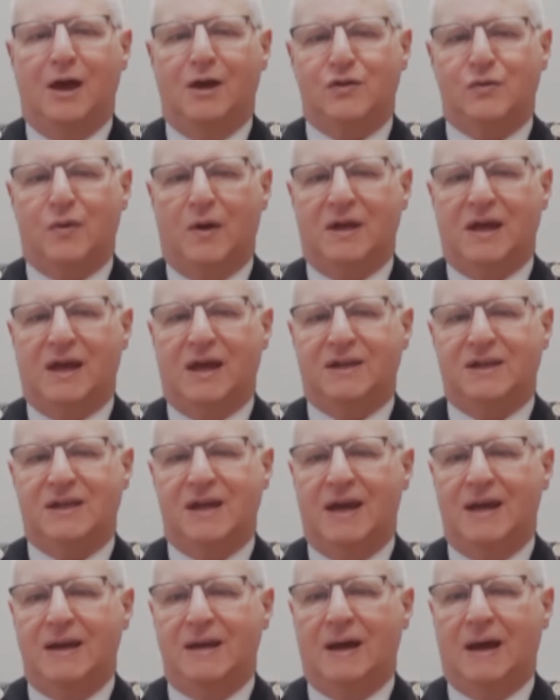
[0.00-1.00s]
in
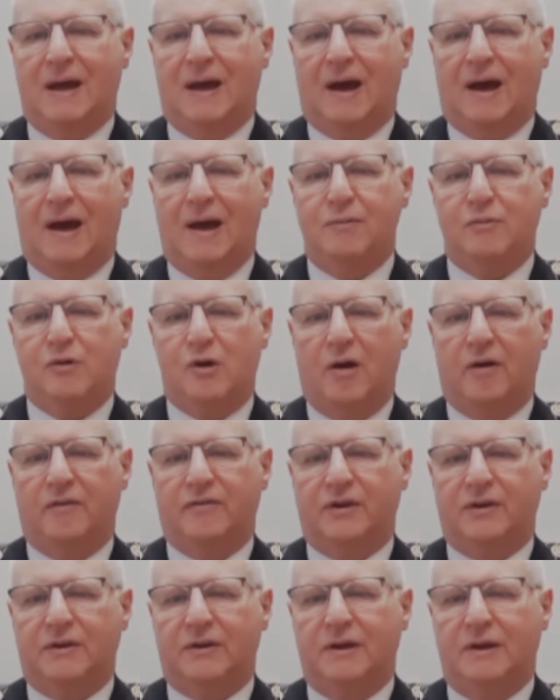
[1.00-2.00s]
2018, I am
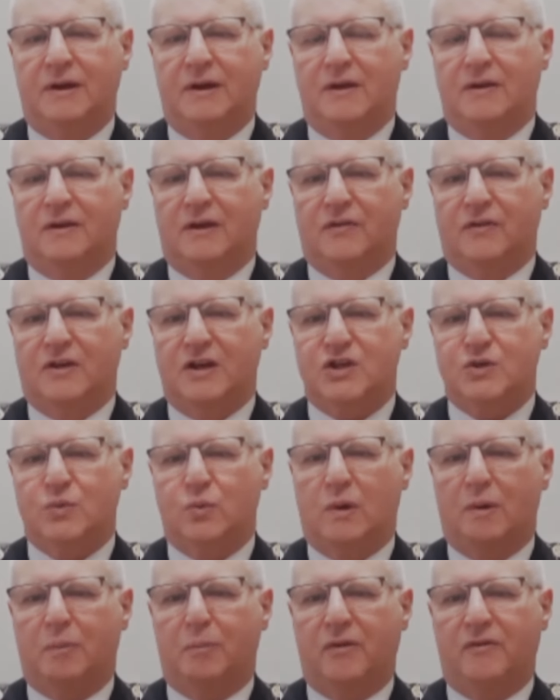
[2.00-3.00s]
confident that
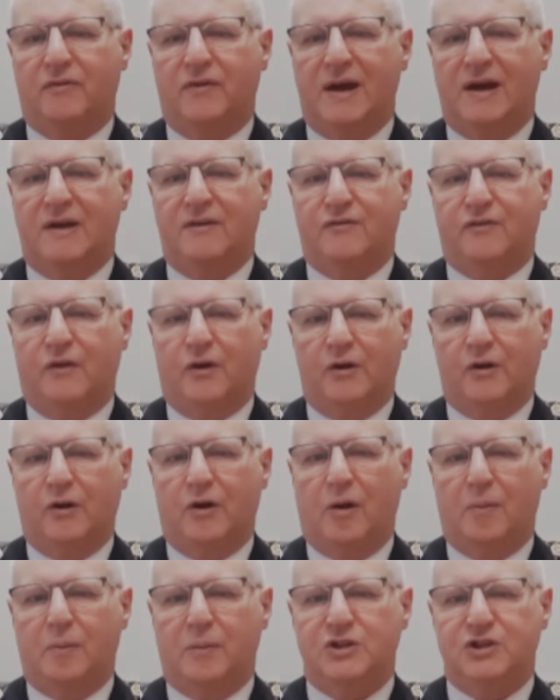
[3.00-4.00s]
this will provide
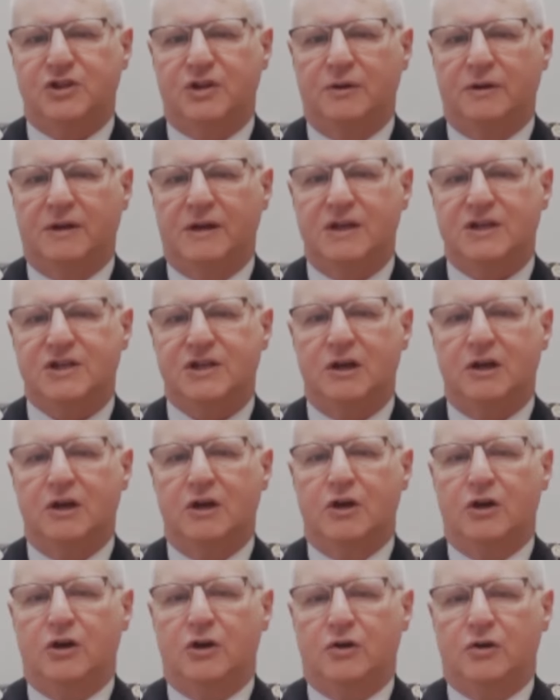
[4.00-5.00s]
further opportunities
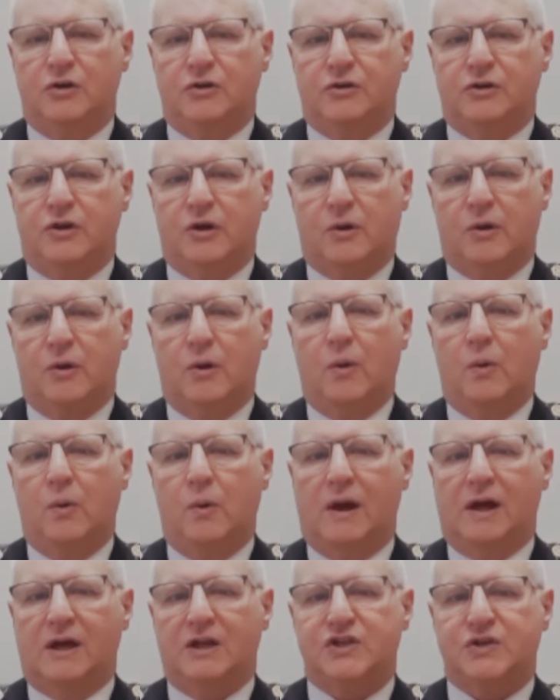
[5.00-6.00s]
to
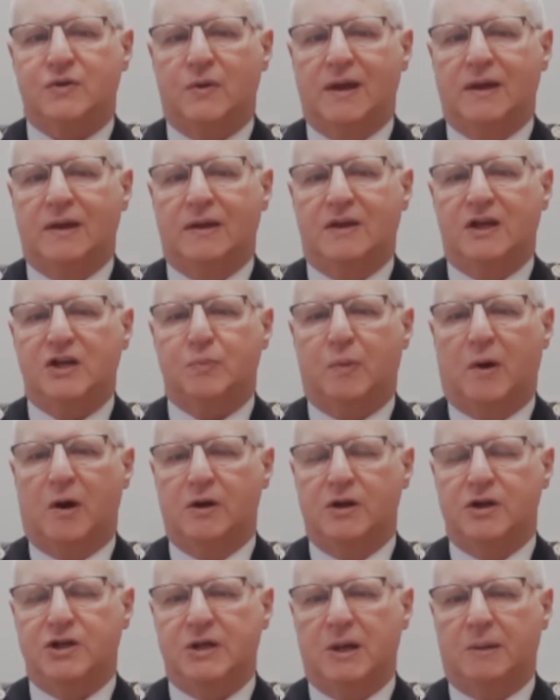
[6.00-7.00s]
grow and strengthen this
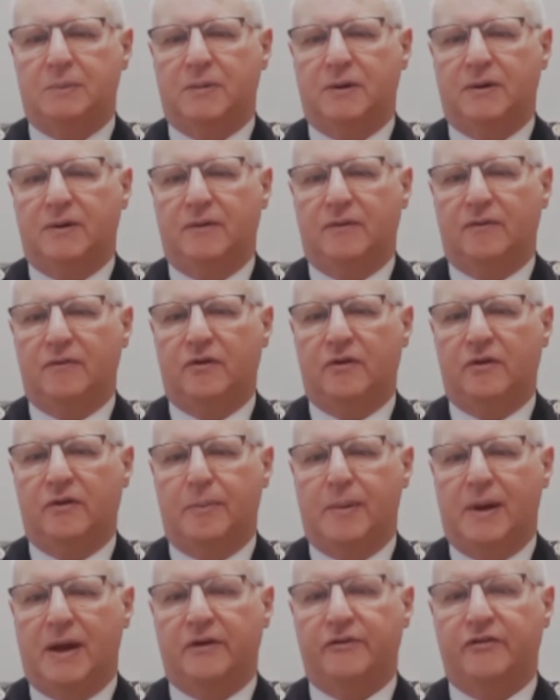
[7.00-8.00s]
partnership for
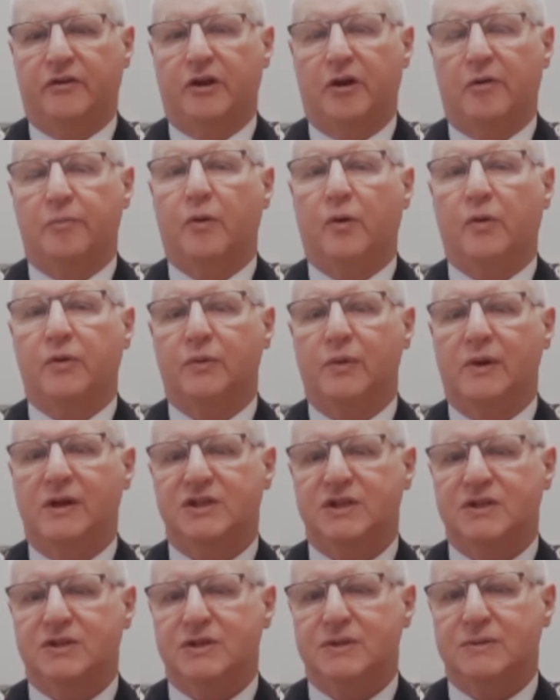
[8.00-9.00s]
the benefit of both
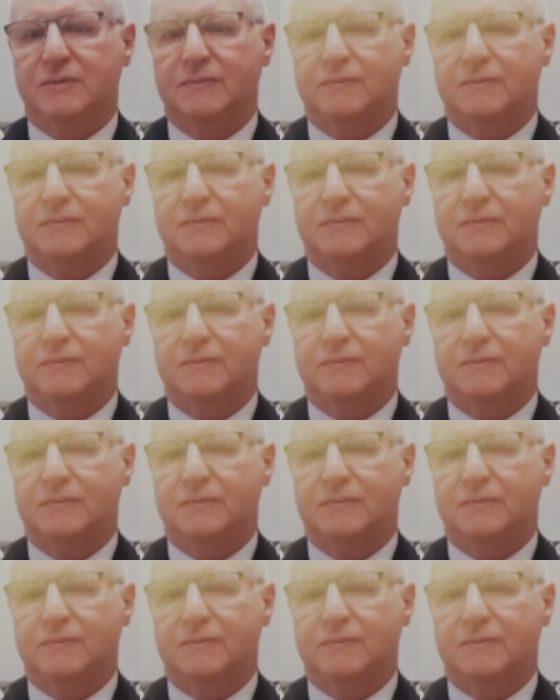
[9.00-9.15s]
regions.